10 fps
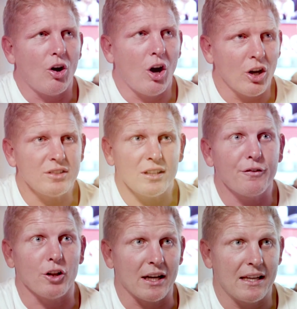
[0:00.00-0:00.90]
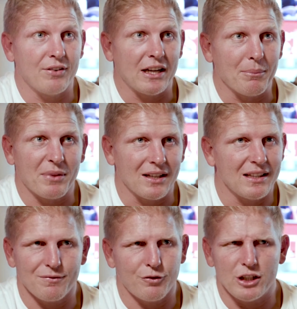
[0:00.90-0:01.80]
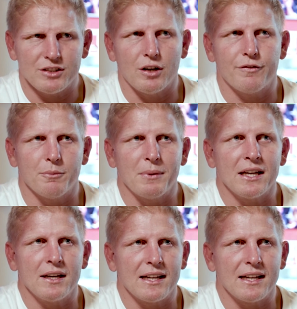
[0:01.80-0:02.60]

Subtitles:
I honestly felt like giving up, thinking footy's not for me.